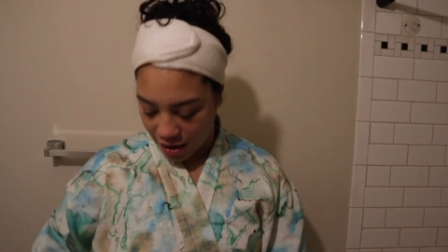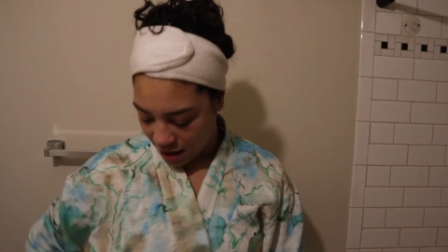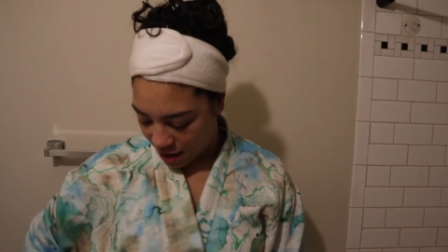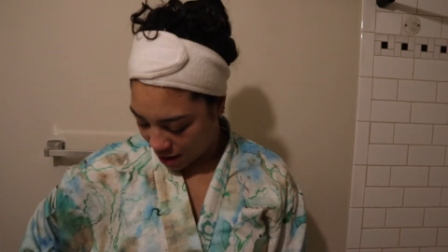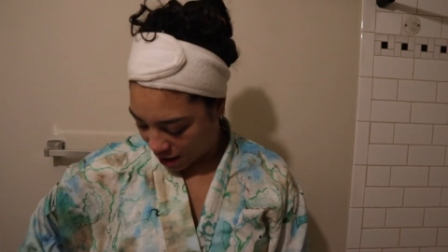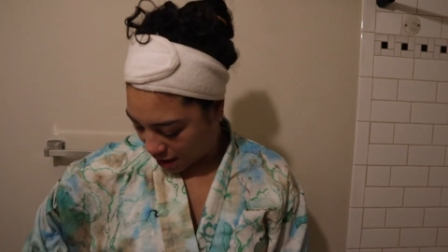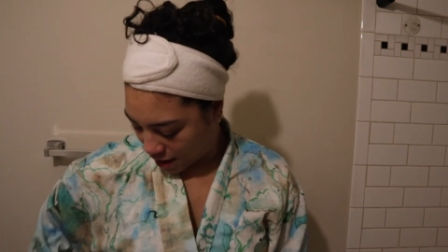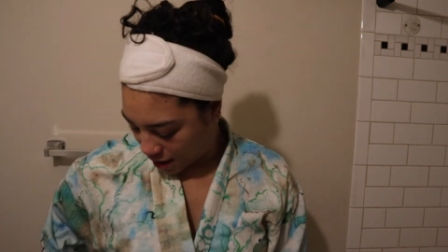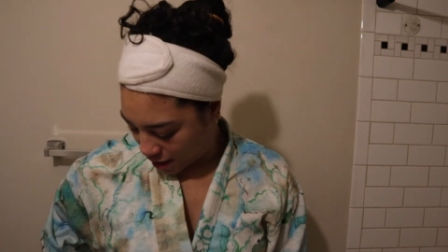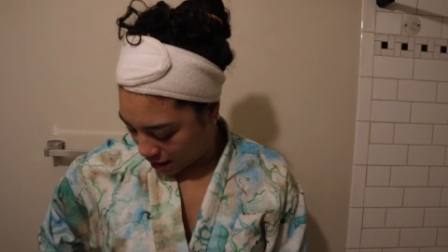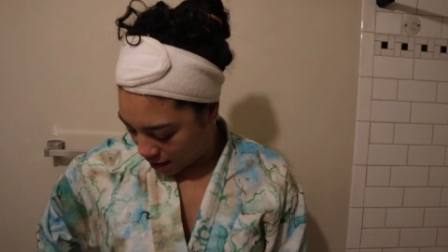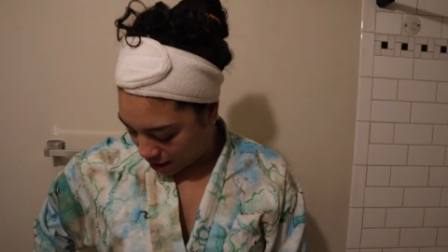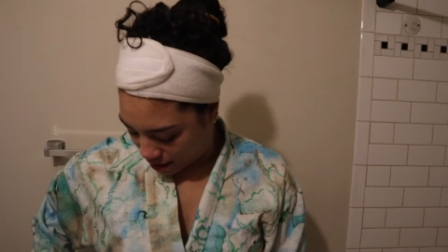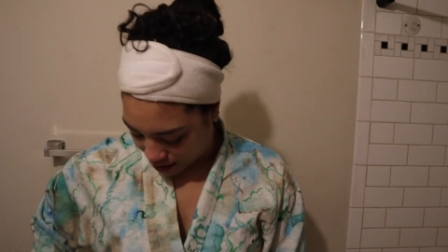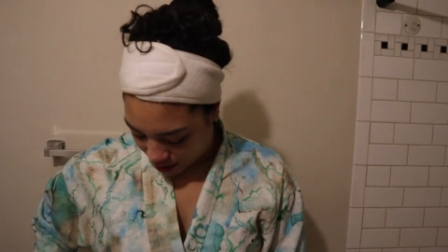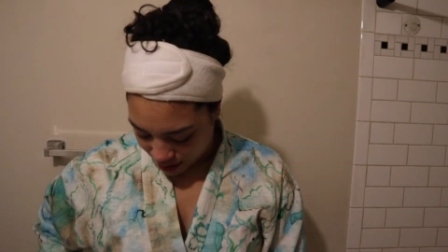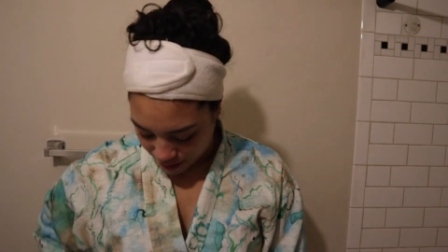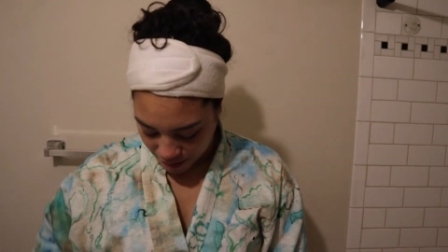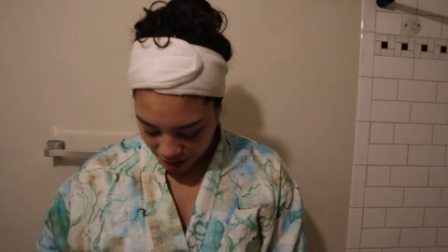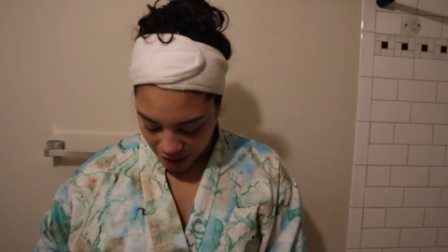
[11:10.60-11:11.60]

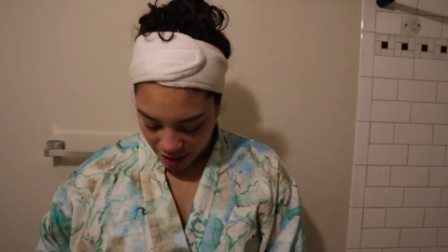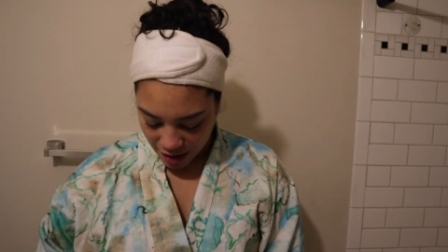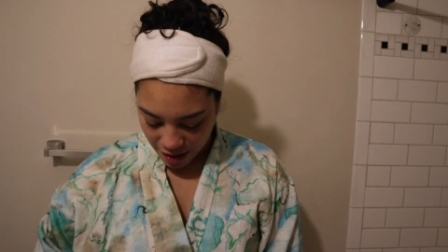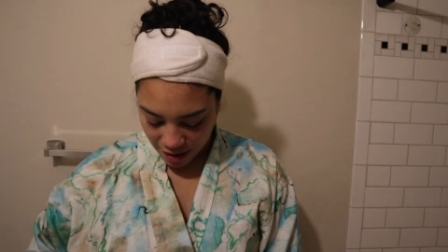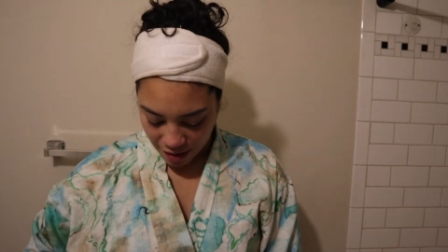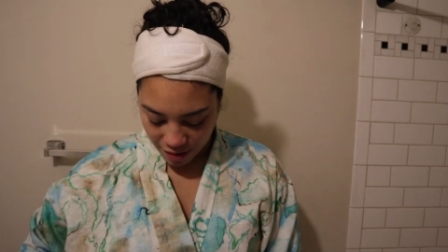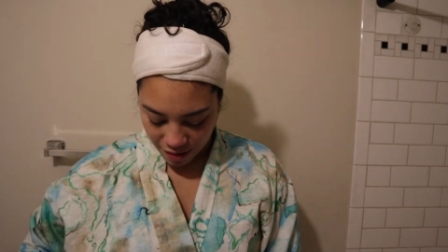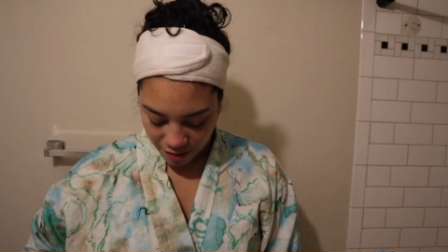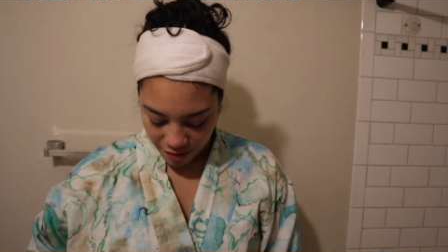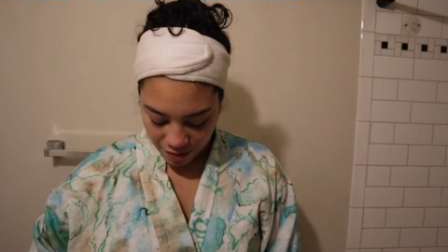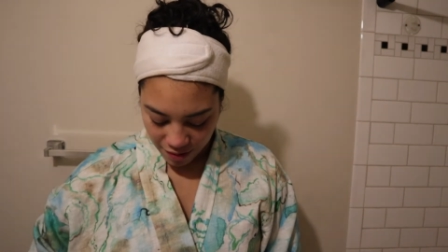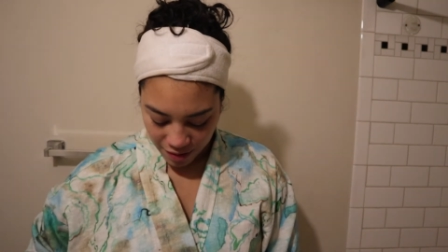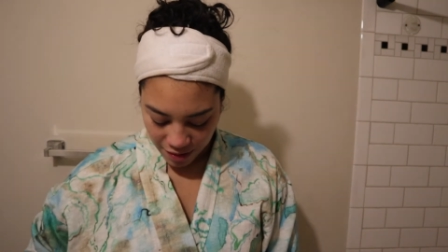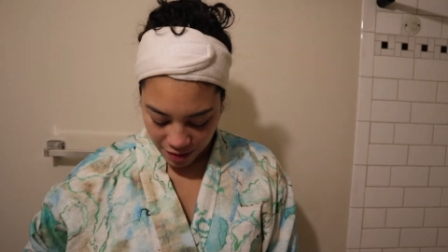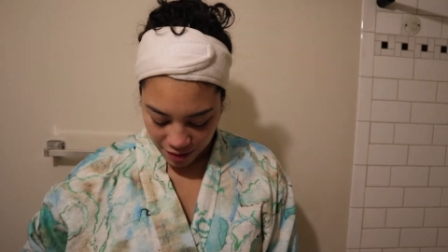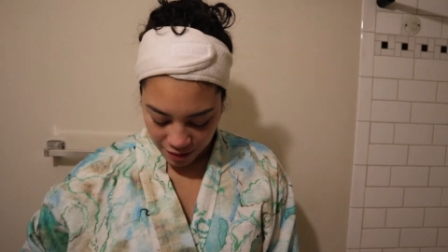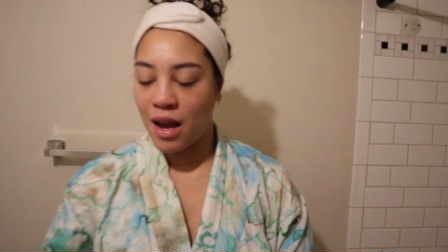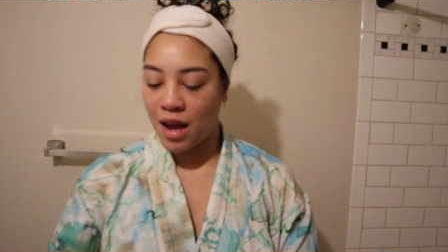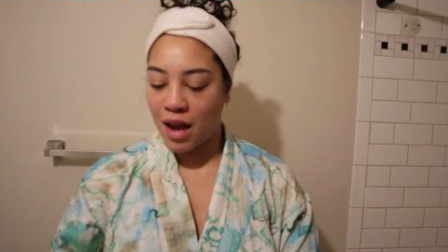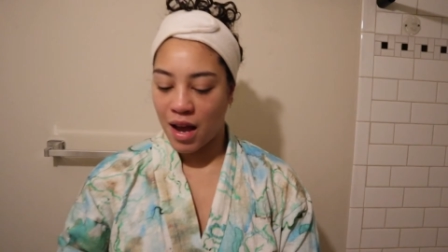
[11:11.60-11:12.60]
And I'm back.
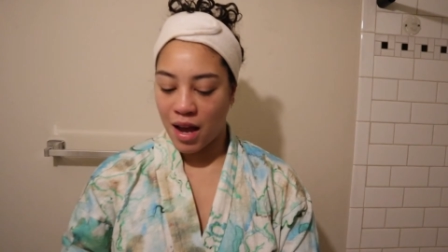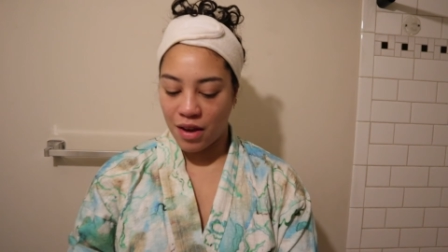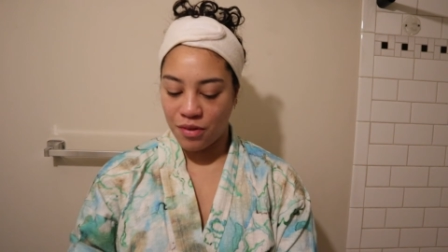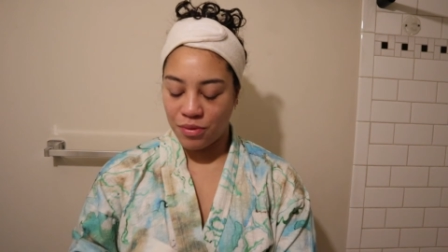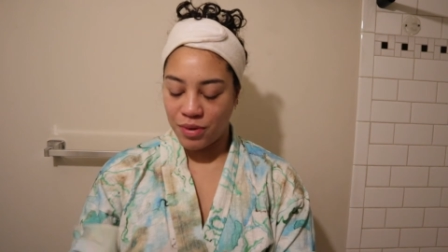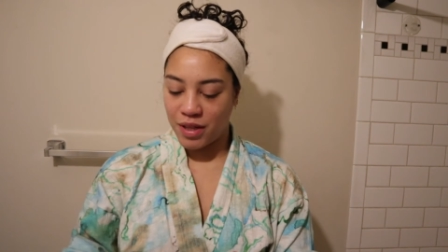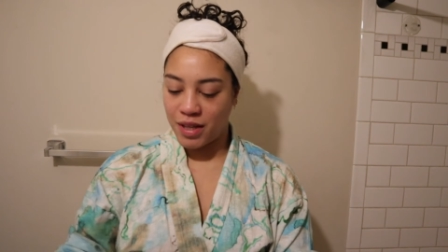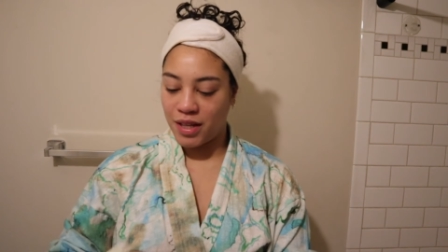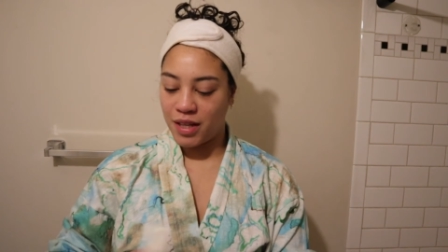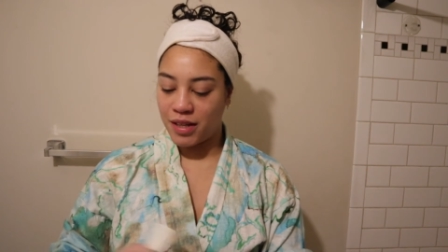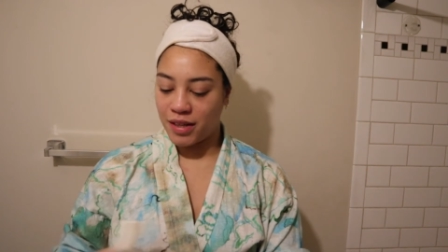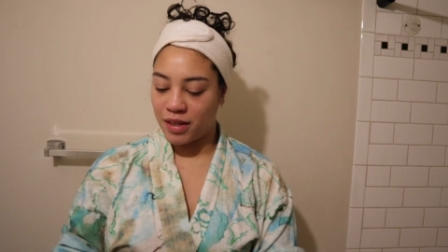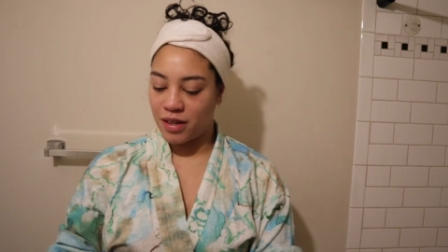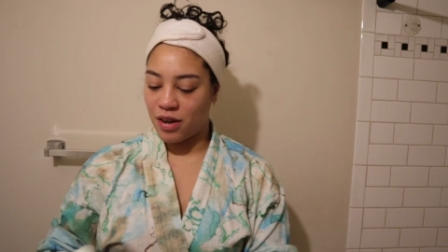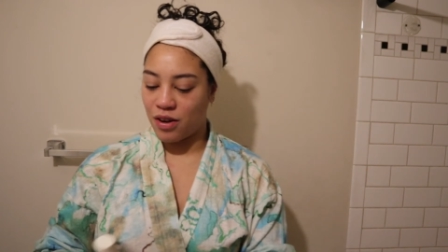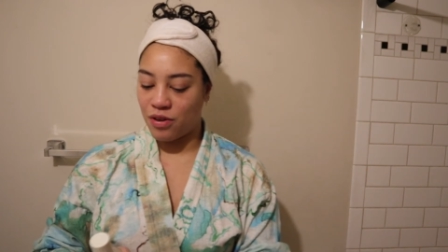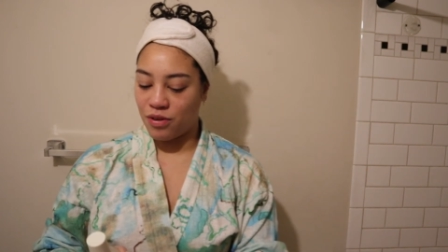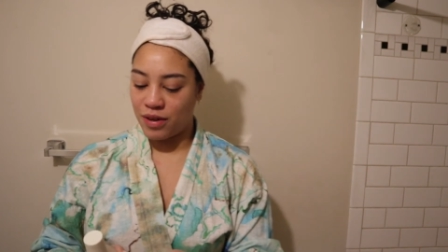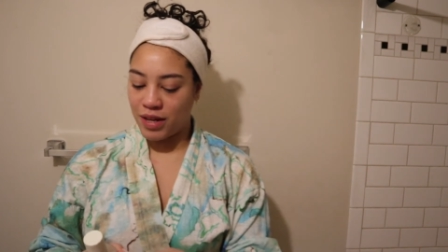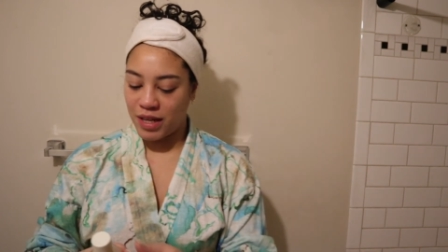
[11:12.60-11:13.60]
I would
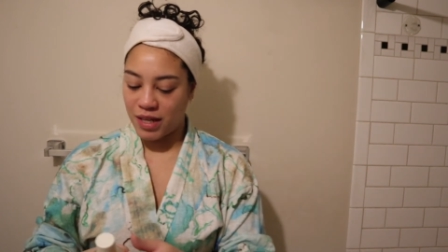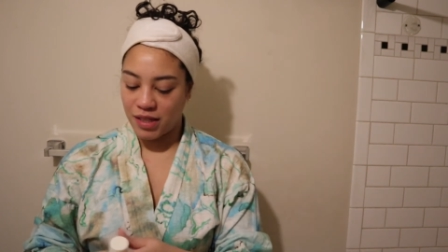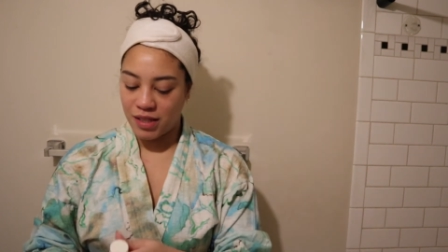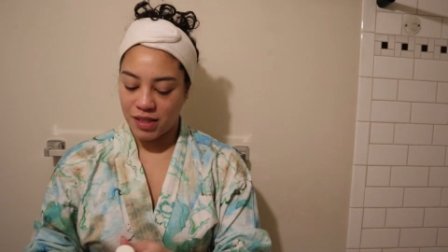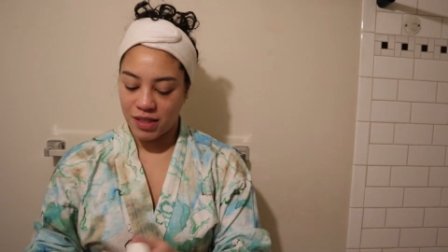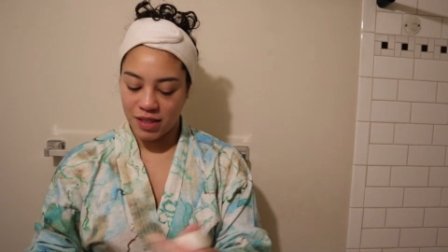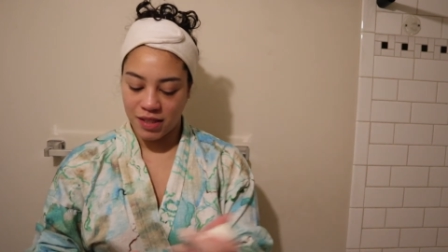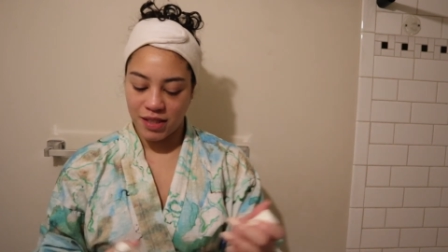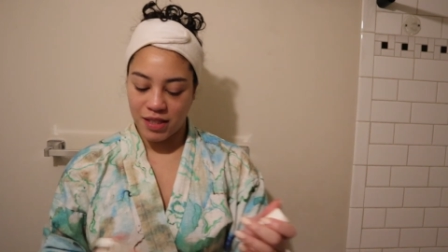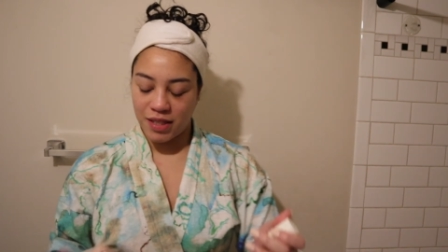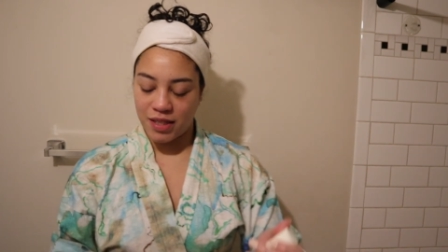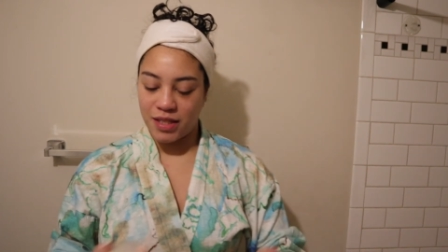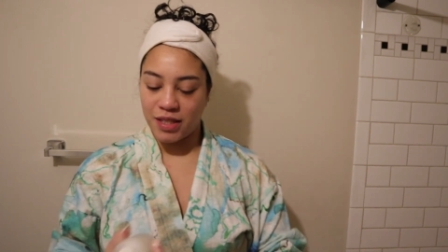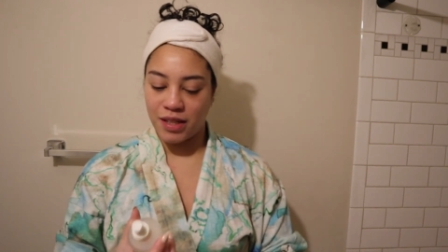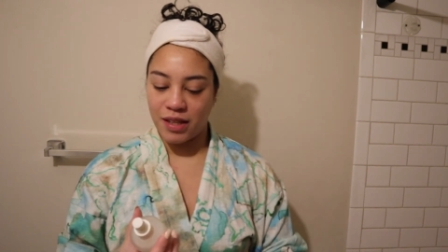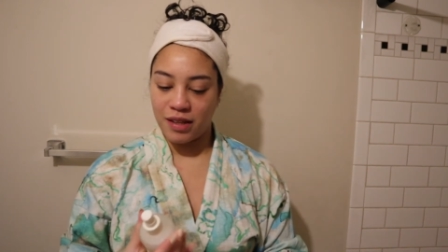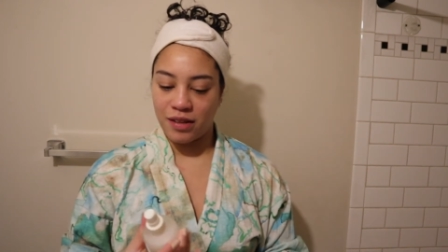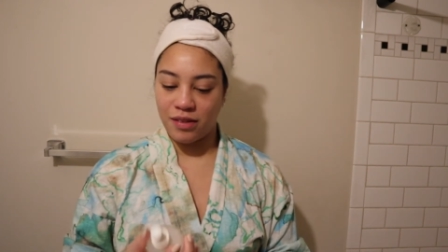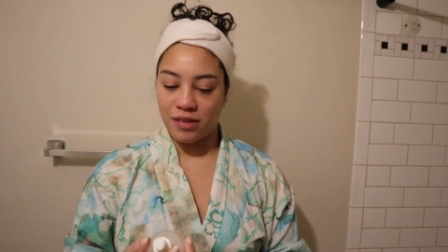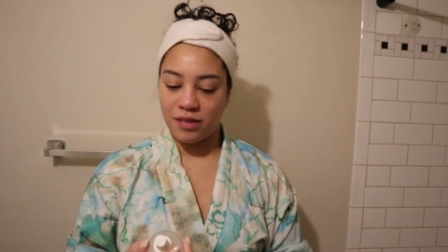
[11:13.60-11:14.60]
go into
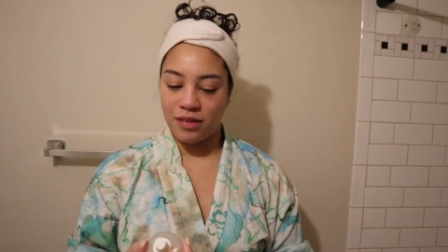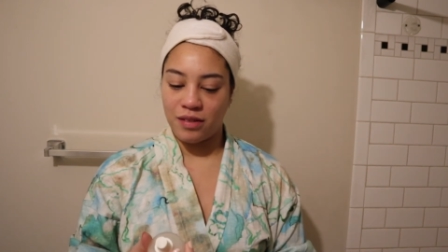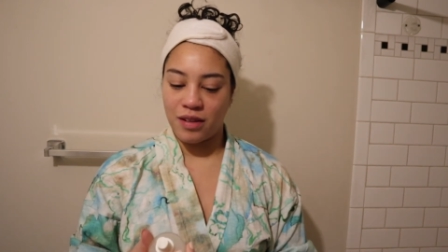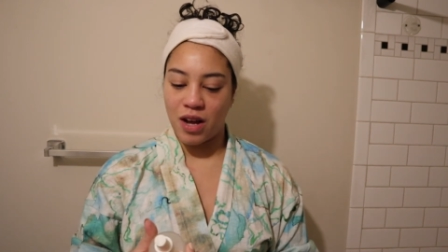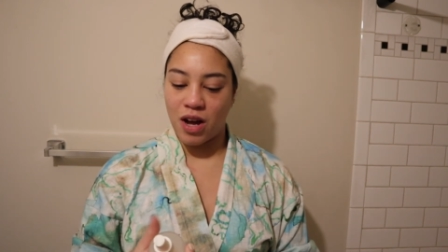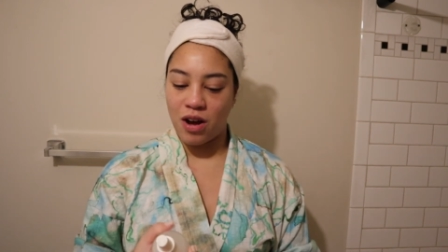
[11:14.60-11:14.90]
detail